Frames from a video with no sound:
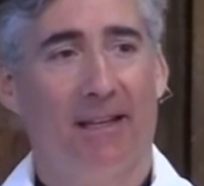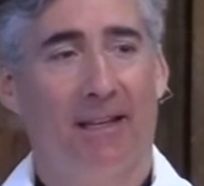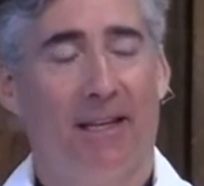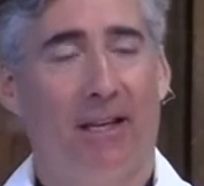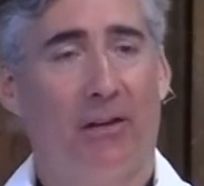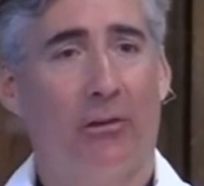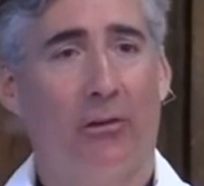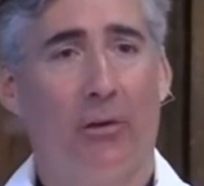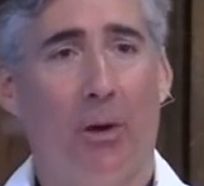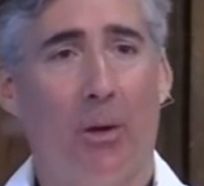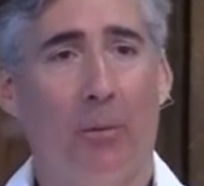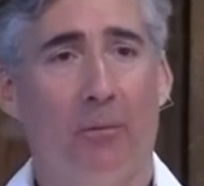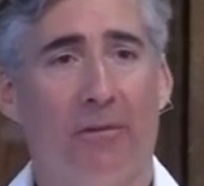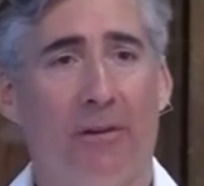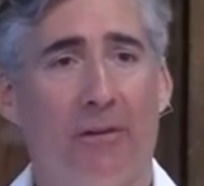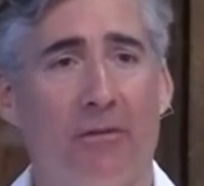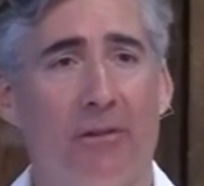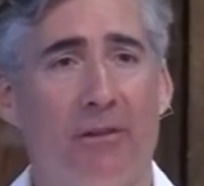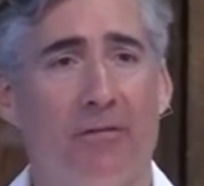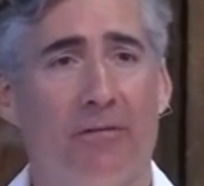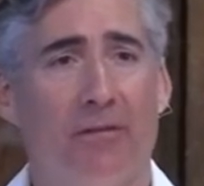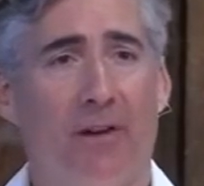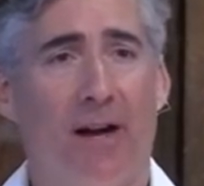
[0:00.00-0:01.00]
In Psalm
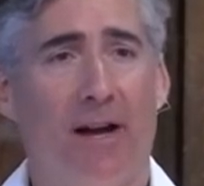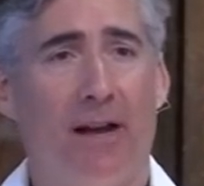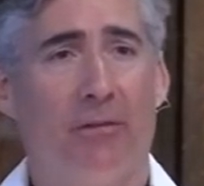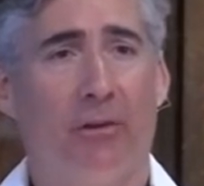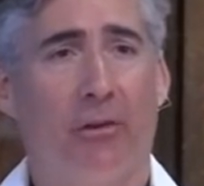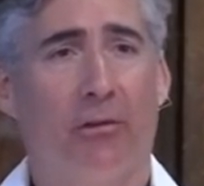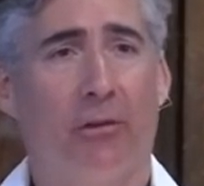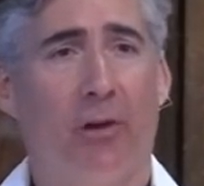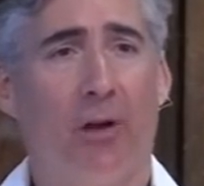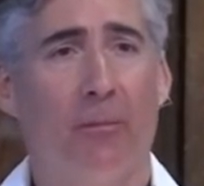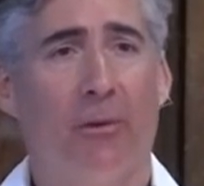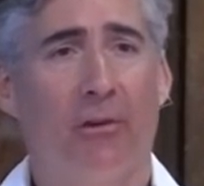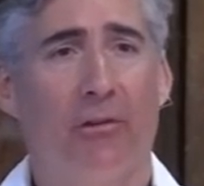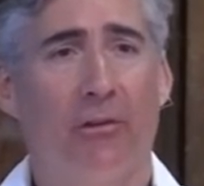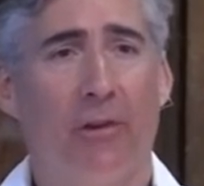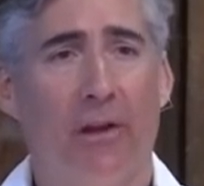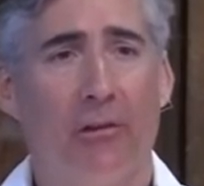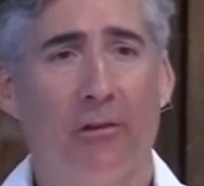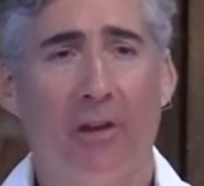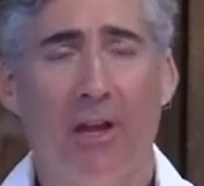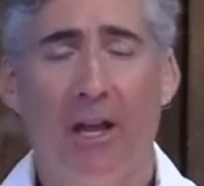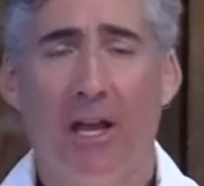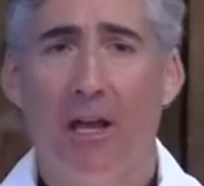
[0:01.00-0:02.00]
55, the psalmist
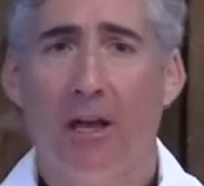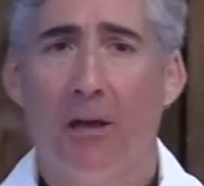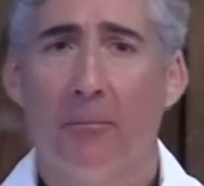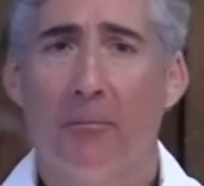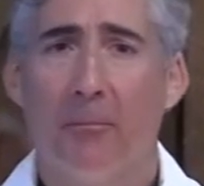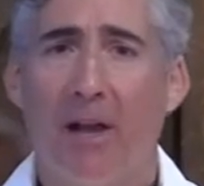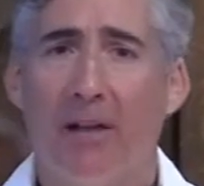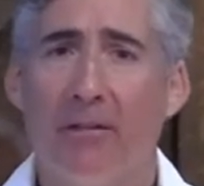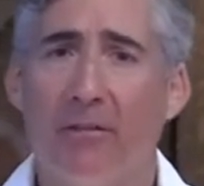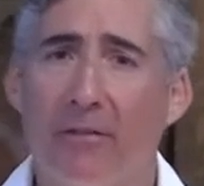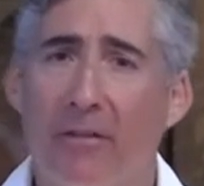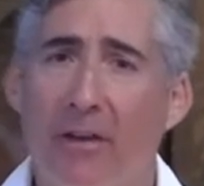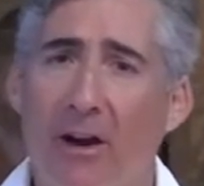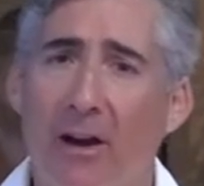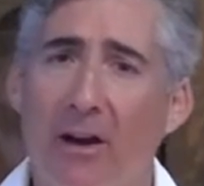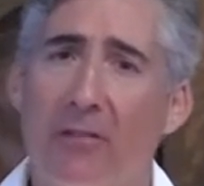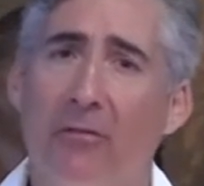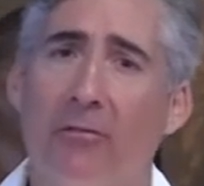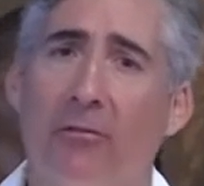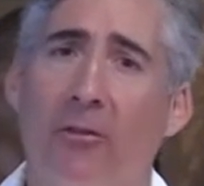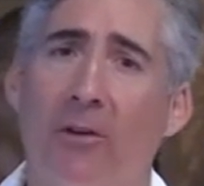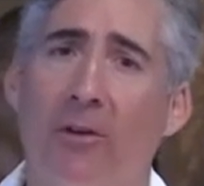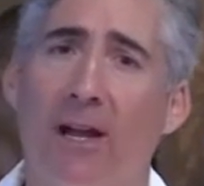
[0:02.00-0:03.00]
says, "My
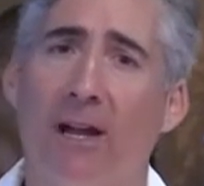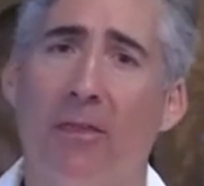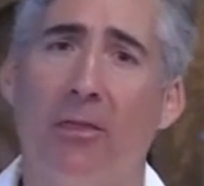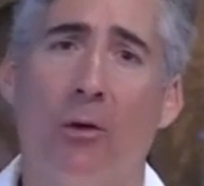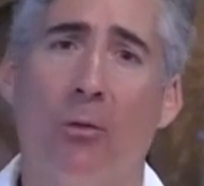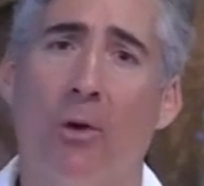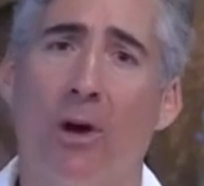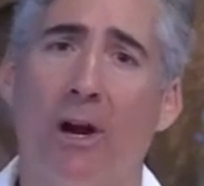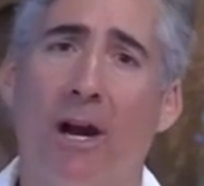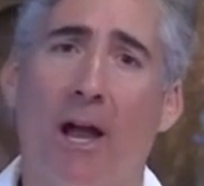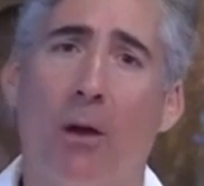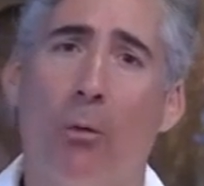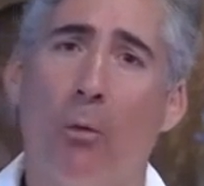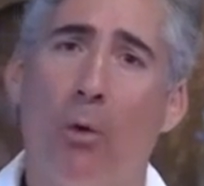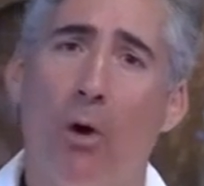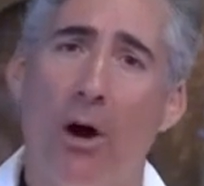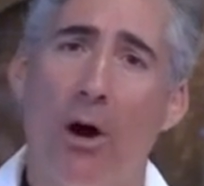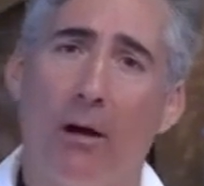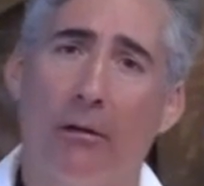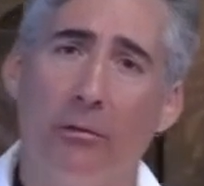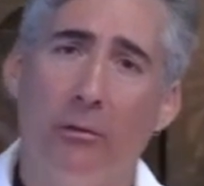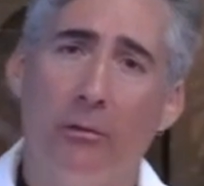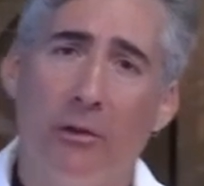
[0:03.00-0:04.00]
very friend, the one I
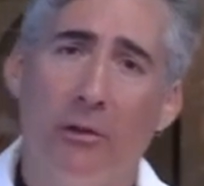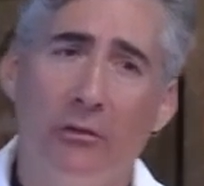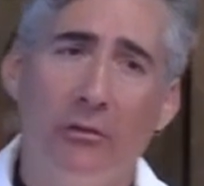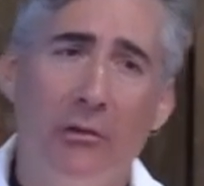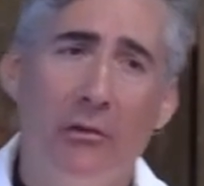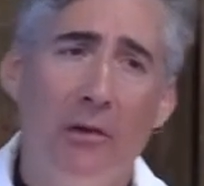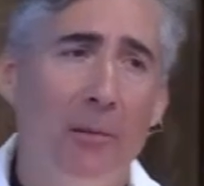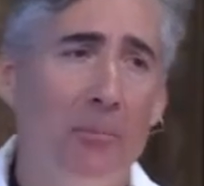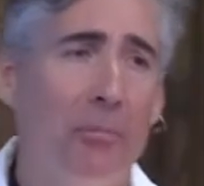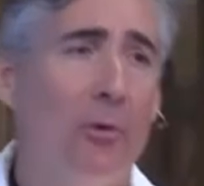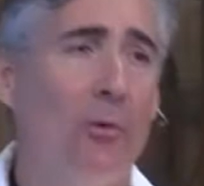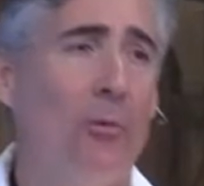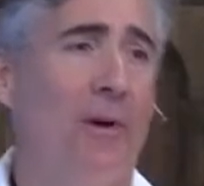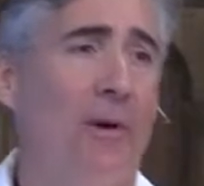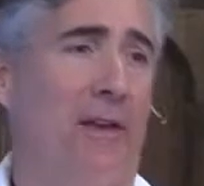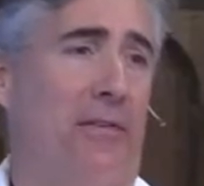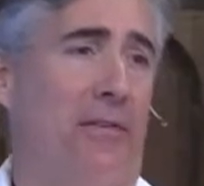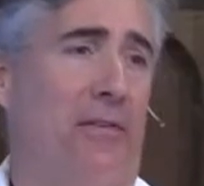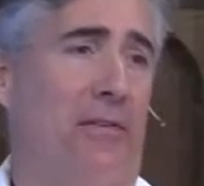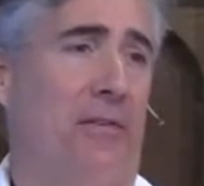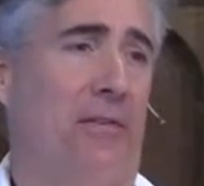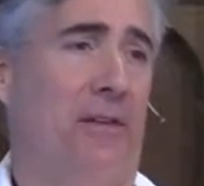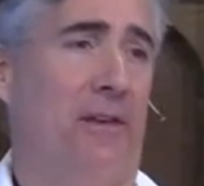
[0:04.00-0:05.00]
walk through the temple
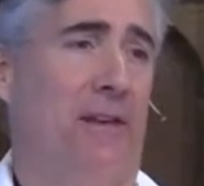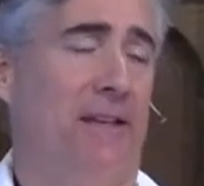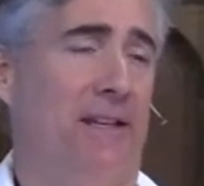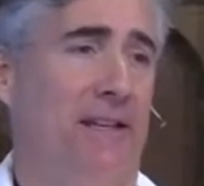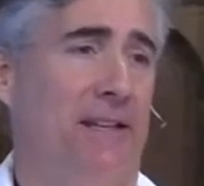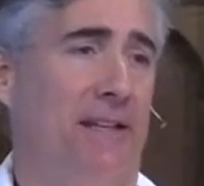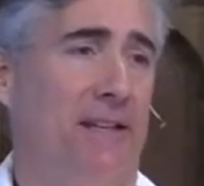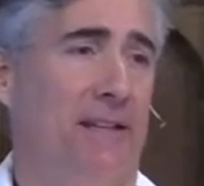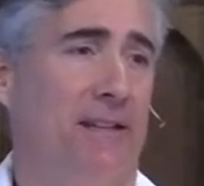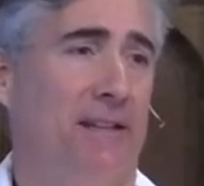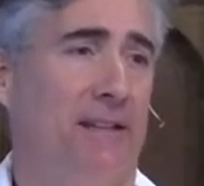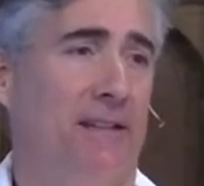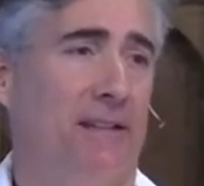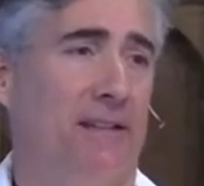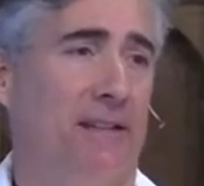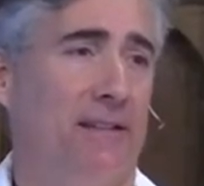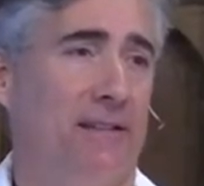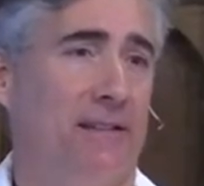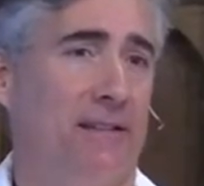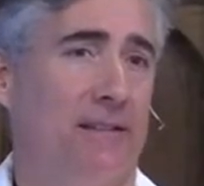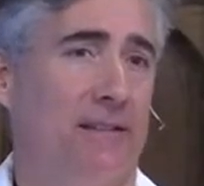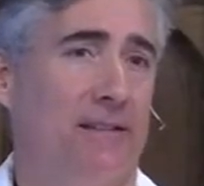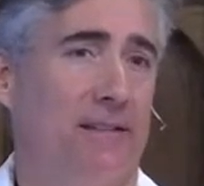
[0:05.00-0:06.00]
with,
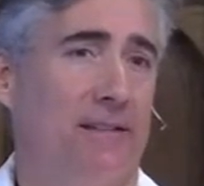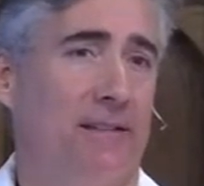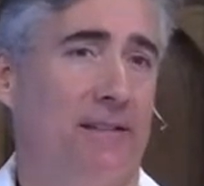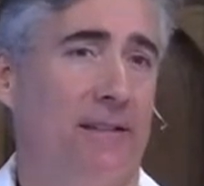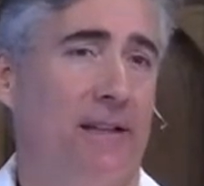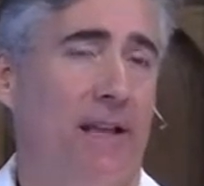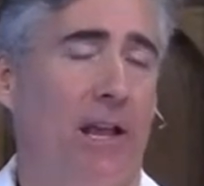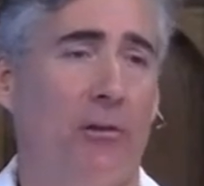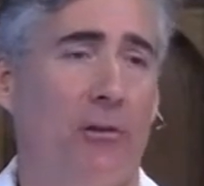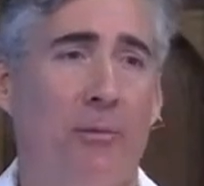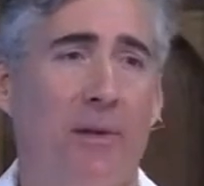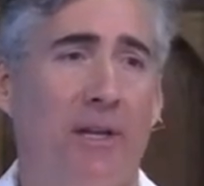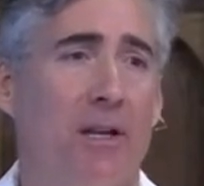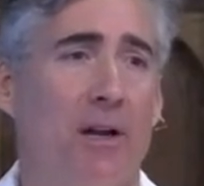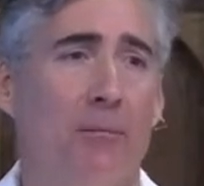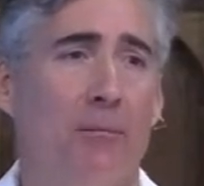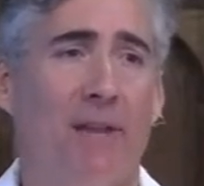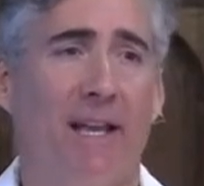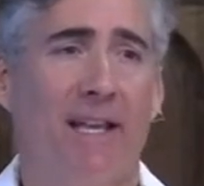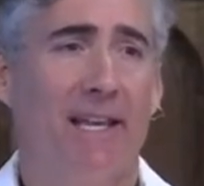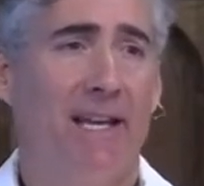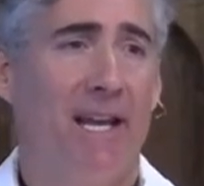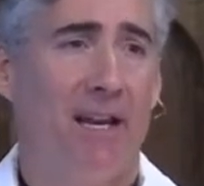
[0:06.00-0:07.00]
has become
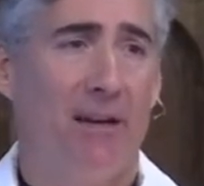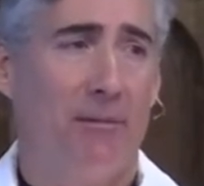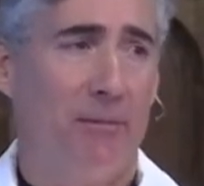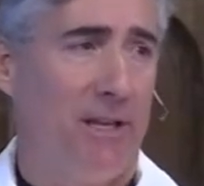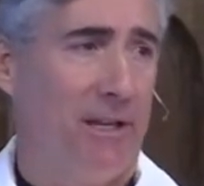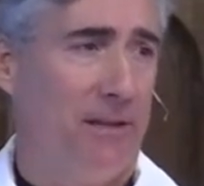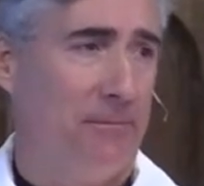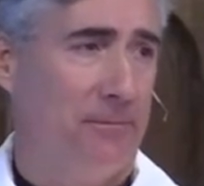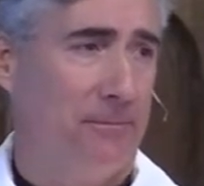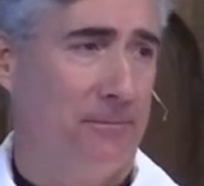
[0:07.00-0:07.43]
like an enemy."